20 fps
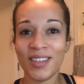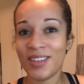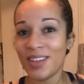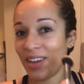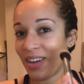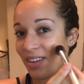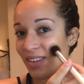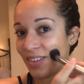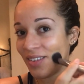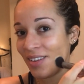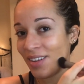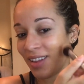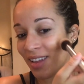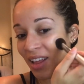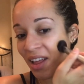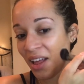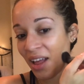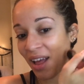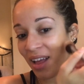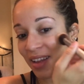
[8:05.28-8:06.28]
So
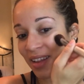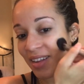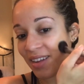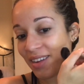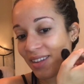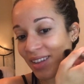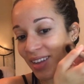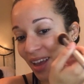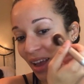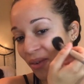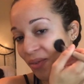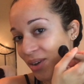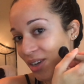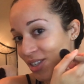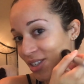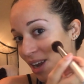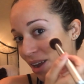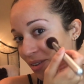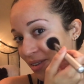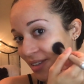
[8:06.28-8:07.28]
clearly I
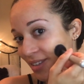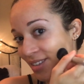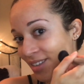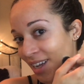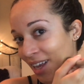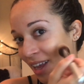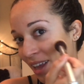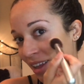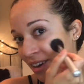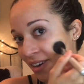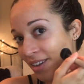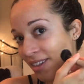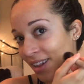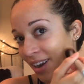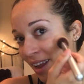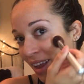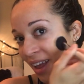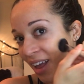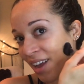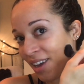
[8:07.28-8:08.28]
wish I was tanner
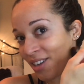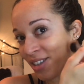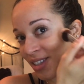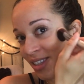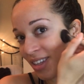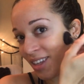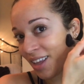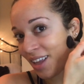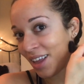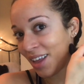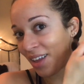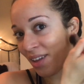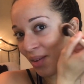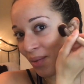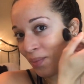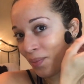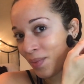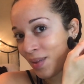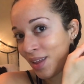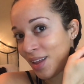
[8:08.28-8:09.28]
than I actually
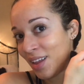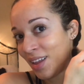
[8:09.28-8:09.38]
am.